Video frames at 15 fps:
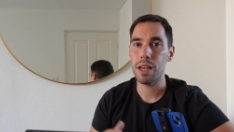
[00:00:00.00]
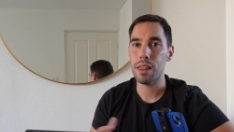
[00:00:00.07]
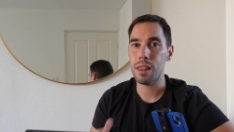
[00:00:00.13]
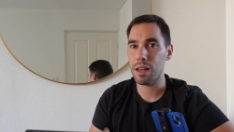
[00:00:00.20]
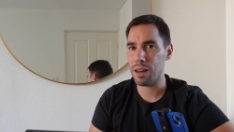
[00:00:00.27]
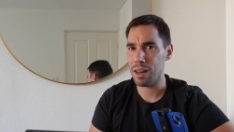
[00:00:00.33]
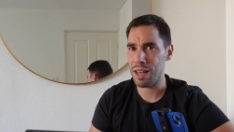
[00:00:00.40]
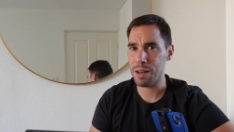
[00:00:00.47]

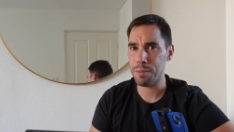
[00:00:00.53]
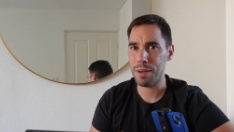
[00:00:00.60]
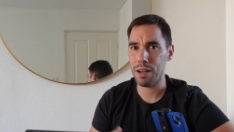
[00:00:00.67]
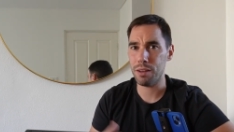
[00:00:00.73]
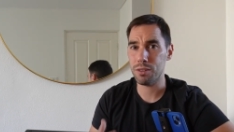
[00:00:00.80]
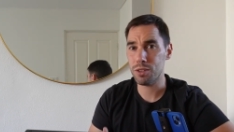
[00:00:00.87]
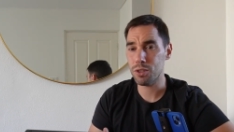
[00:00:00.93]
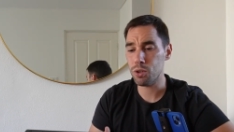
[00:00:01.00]
the
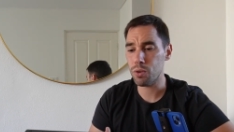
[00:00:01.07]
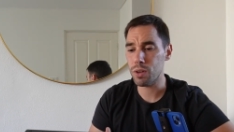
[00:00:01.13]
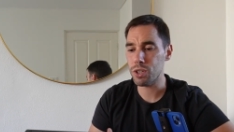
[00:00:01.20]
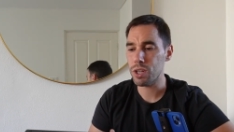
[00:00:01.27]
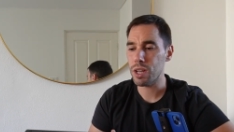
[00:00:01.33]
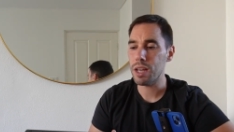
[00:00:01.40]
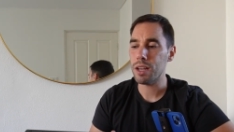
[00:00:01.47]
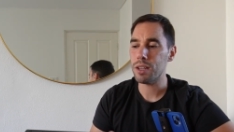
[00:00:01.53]
cloud-powered
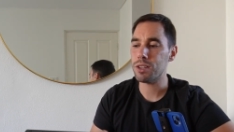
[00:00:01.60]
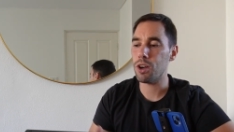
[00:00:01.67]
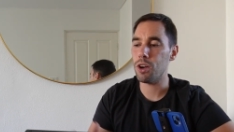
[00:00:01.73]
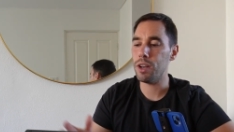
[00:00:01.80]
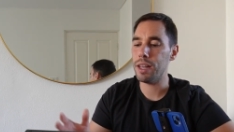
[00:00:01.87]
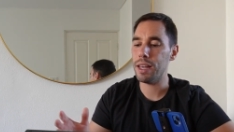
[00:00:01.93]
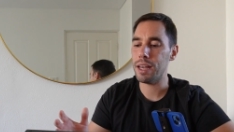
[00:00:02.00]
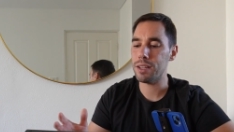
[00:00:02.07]
storage because it
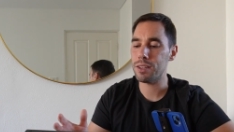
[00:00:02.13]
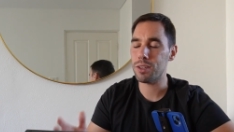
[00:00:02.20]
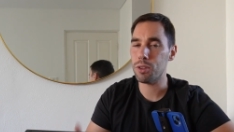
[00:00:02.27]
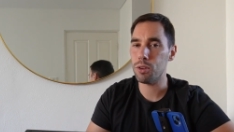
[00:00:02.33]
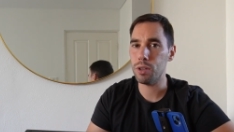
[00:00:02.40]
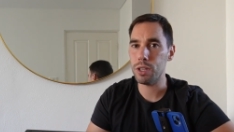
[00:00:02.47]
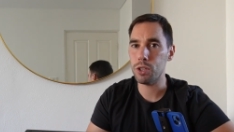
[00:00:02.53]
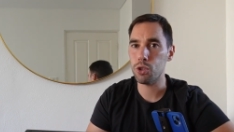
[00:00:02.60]
only has
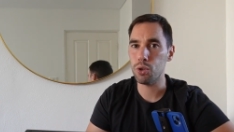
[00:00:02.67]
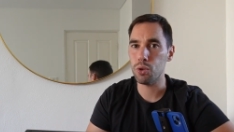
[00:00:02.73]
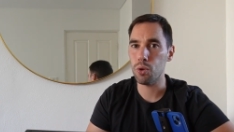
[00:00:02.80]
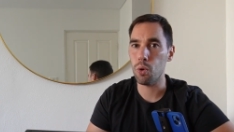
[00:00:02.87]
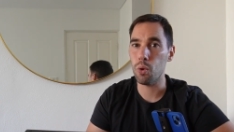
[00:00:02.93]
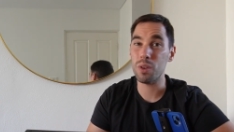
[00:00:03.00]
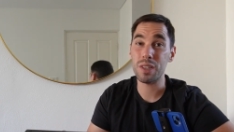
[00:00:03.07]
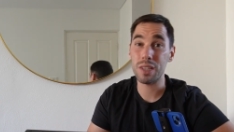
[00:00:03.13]
32
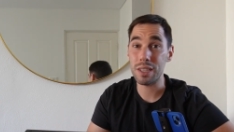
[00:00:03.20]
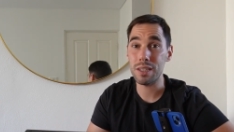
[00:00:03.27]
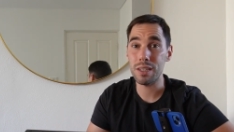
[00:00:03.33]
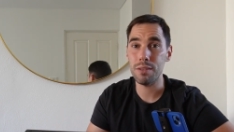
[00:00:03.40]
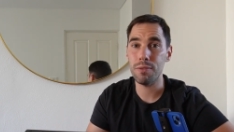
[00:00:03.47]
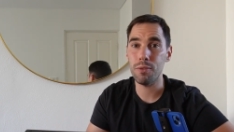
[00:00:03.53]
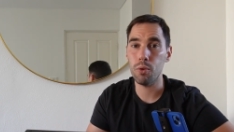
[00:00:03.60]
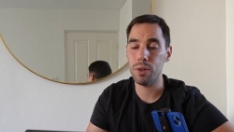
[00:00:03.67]
or
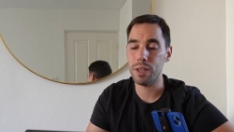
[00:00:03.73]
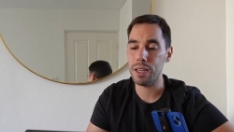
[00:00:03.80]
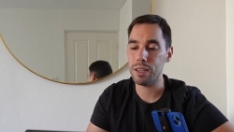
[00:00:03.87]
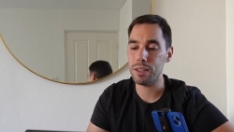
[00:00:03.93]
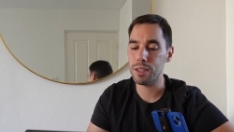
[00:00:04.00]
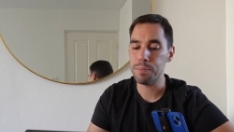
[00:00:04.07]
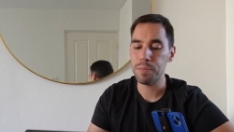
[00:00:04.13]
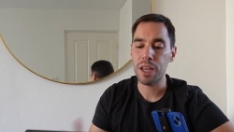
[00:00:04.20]
64
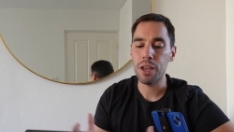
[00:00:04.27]
gigs.